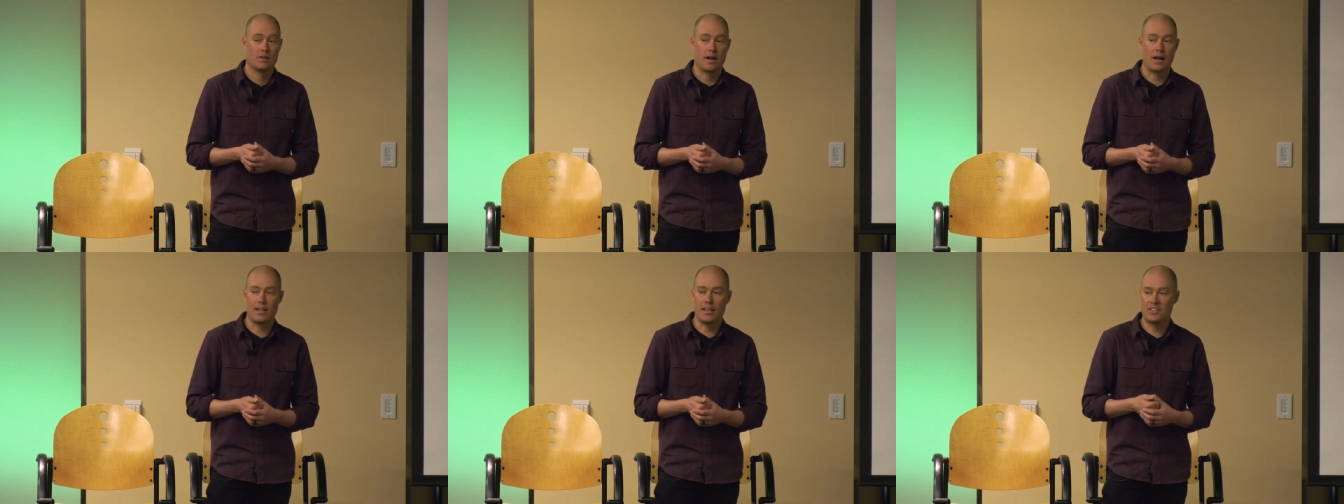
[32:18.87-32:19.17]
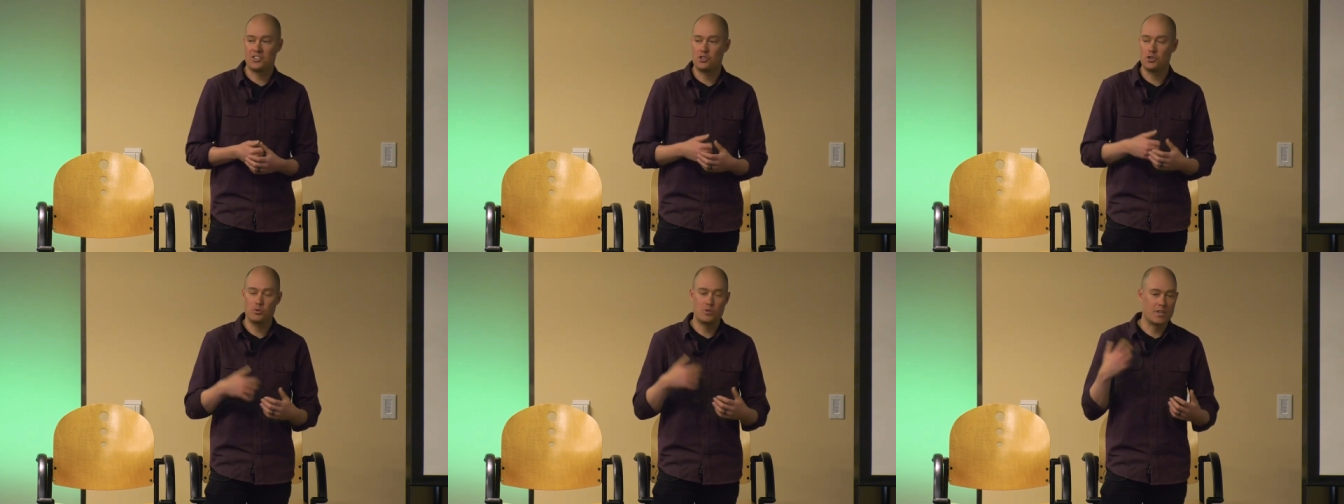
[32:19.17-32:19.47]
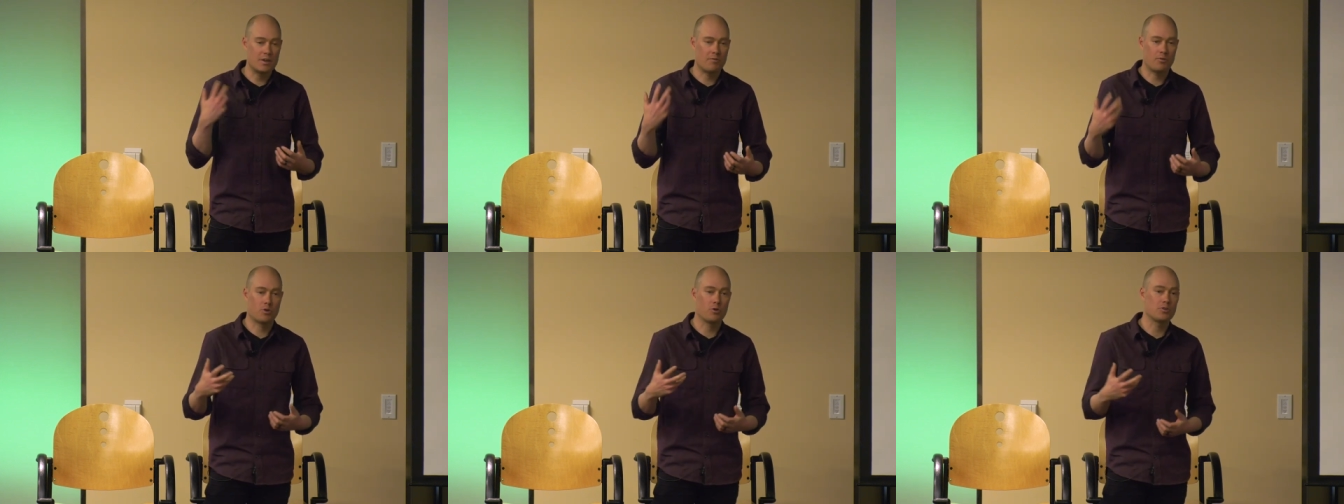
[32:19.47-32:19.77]
I like to do
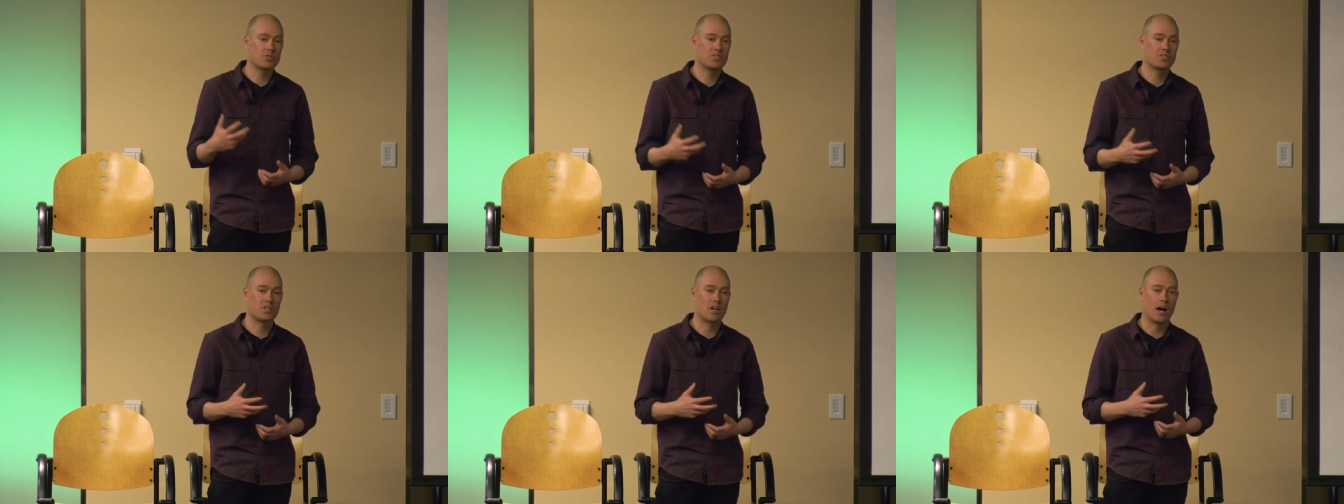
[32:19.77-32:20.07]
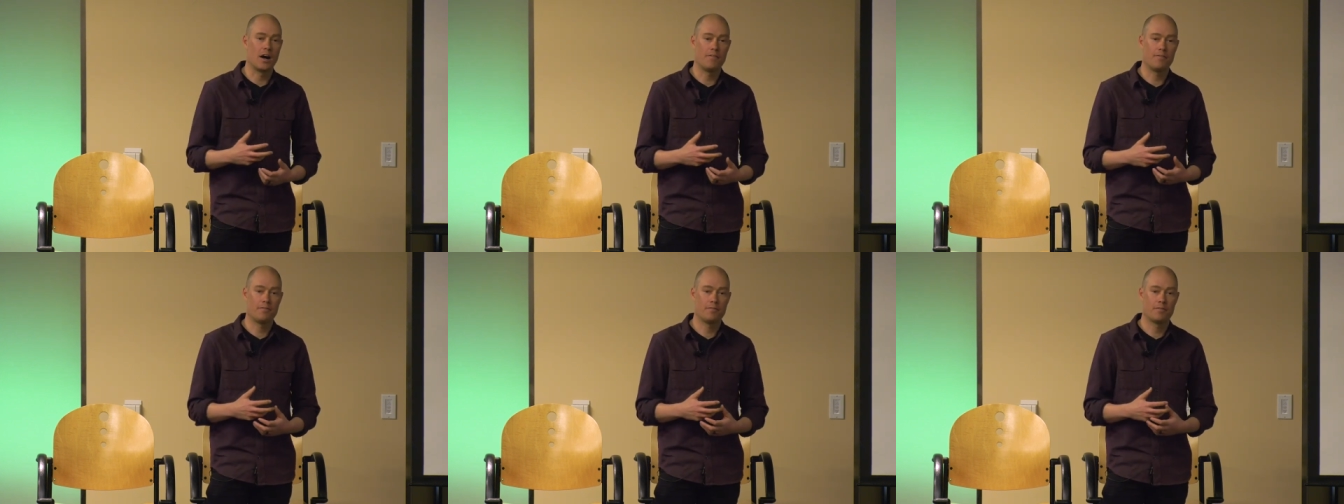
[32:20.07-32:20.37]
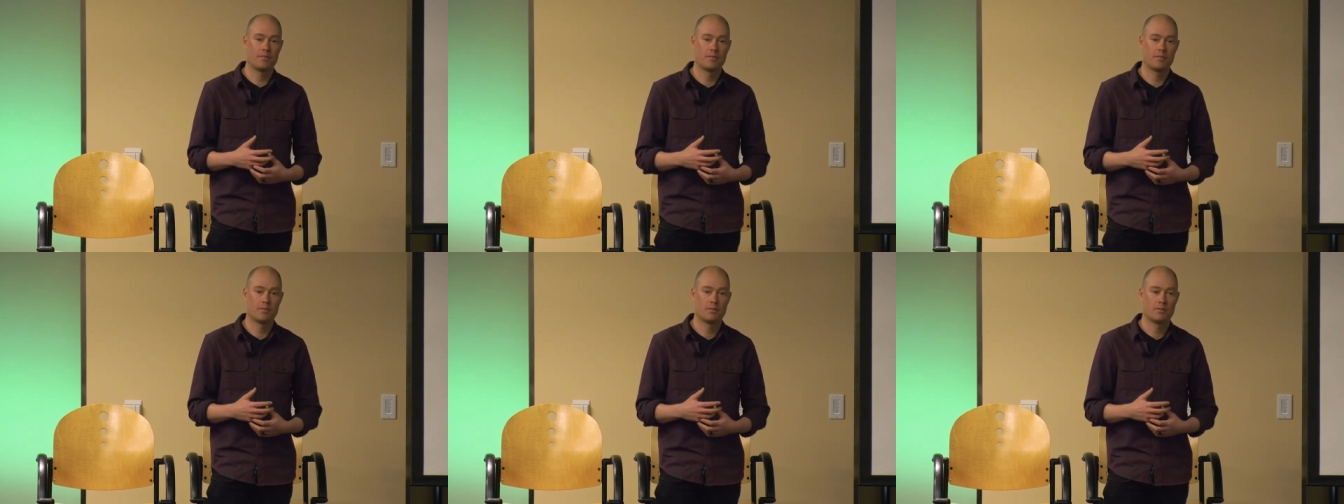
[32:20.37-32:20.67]
difficult stuff,
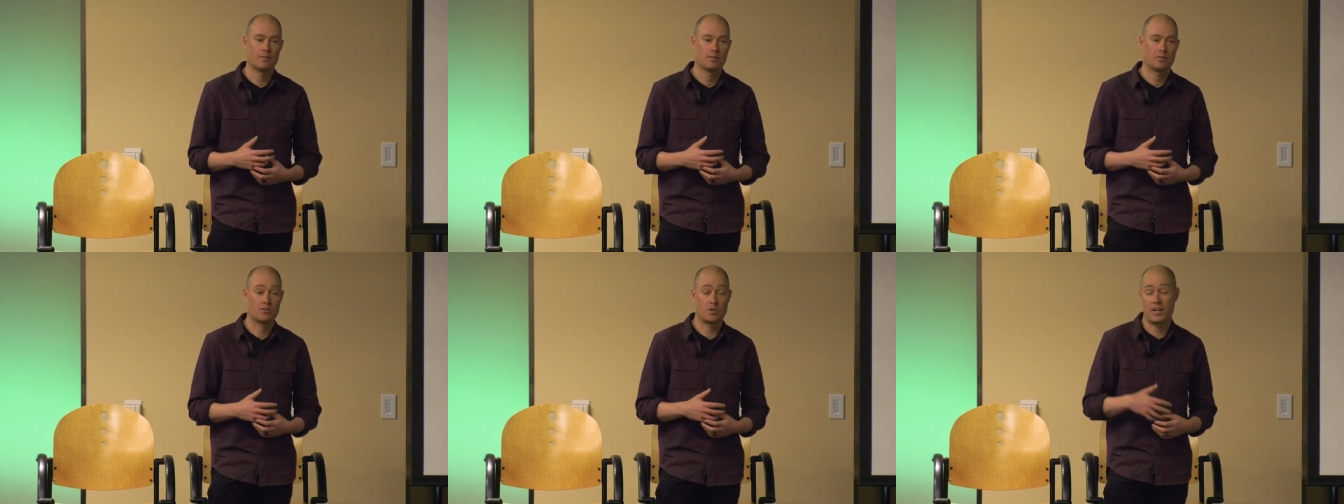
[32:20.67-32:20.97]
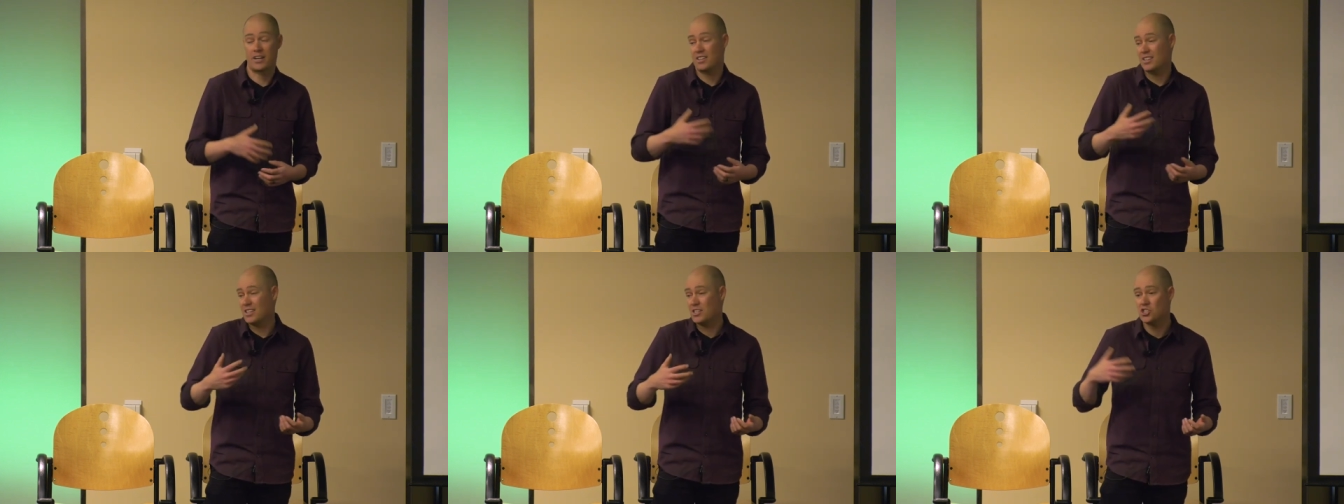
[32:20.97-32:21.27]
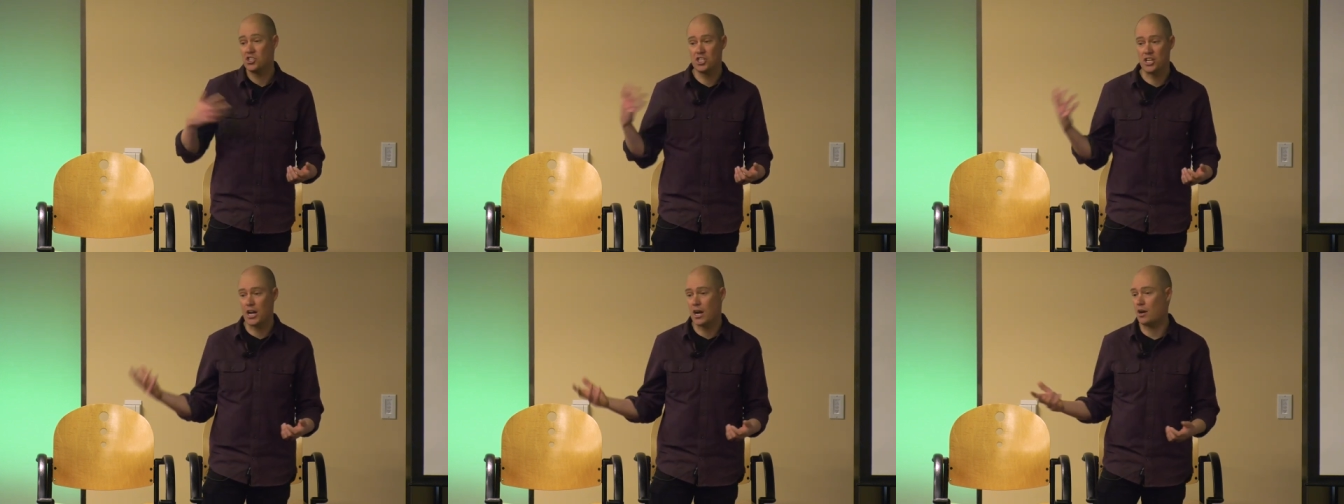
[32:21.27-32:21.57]
so I can then
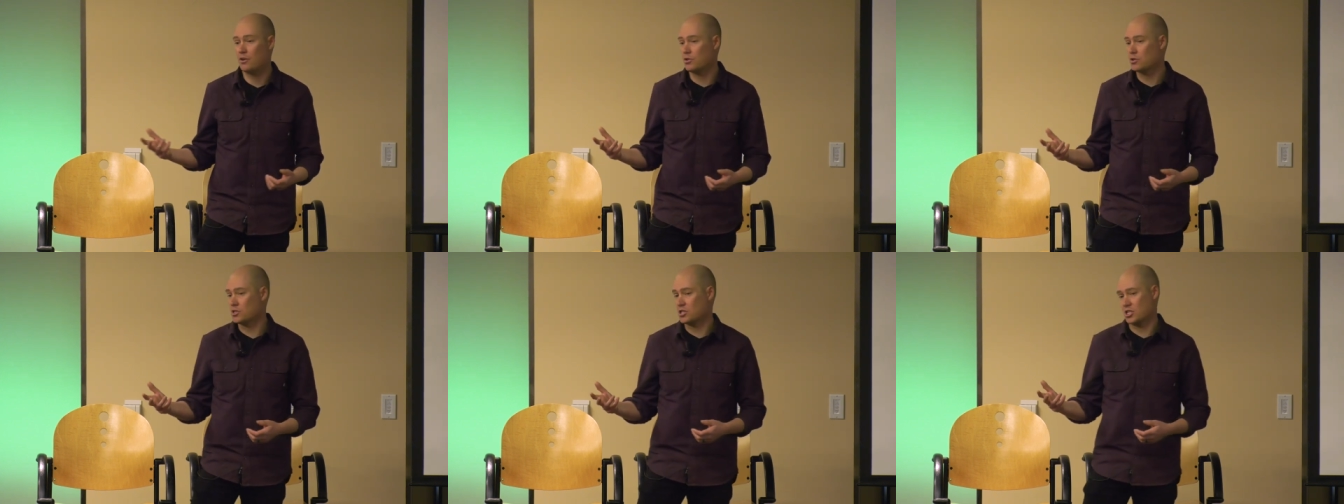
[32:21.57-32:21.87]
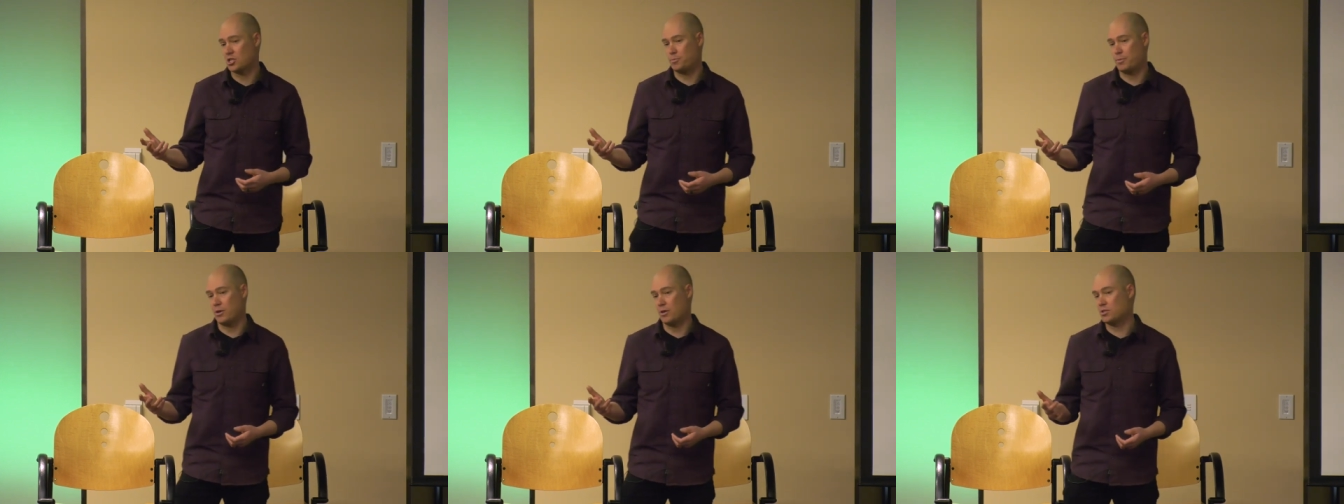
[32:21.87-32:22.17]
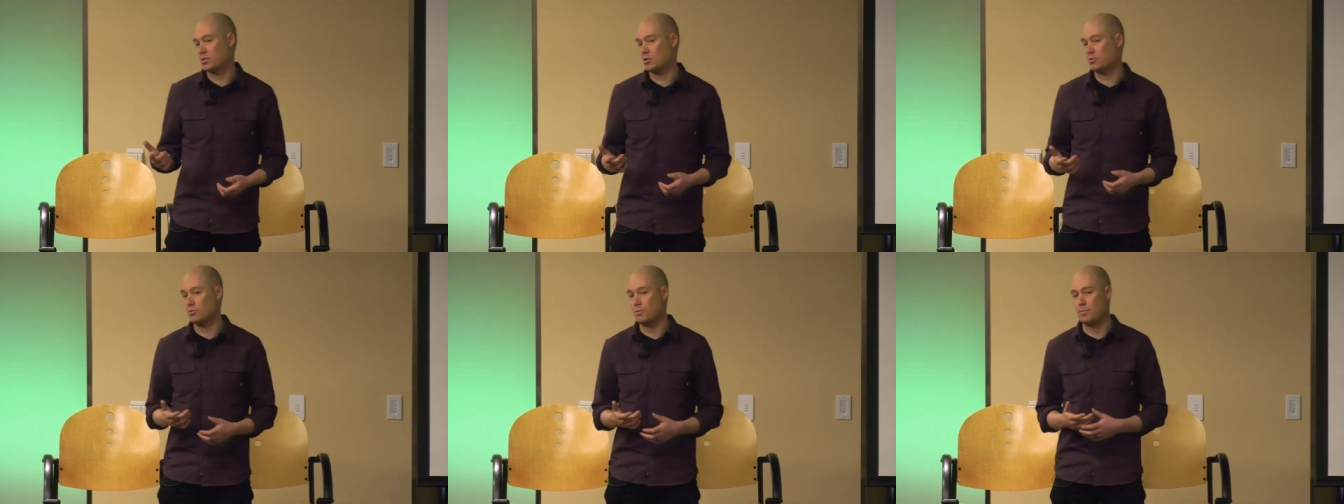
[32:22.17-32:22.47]
share those
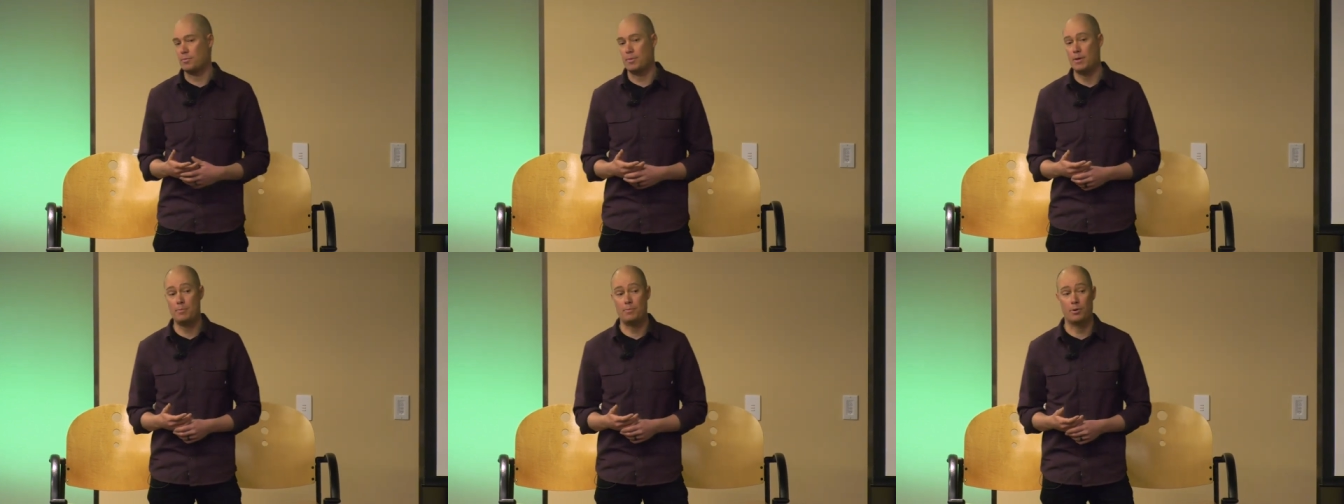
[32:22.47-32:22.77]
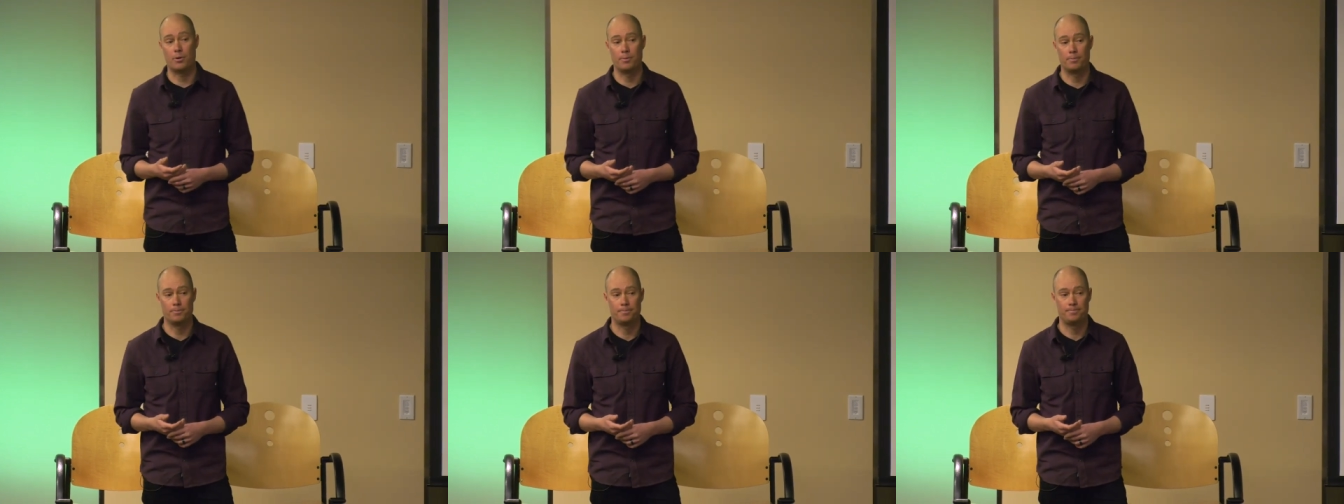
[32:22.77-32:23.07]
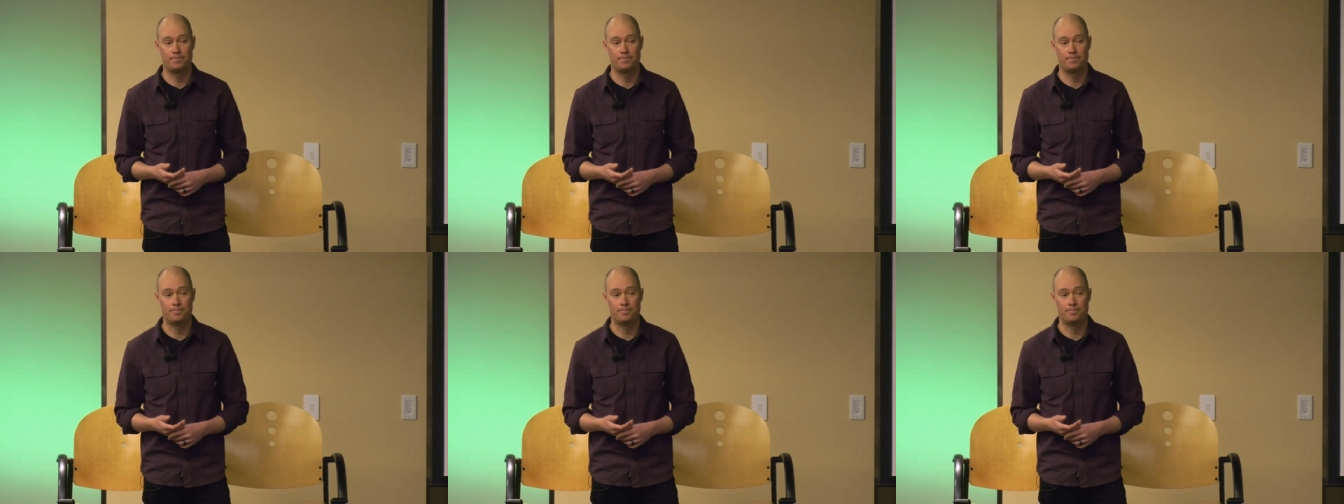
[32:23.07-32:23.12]
experiences with people.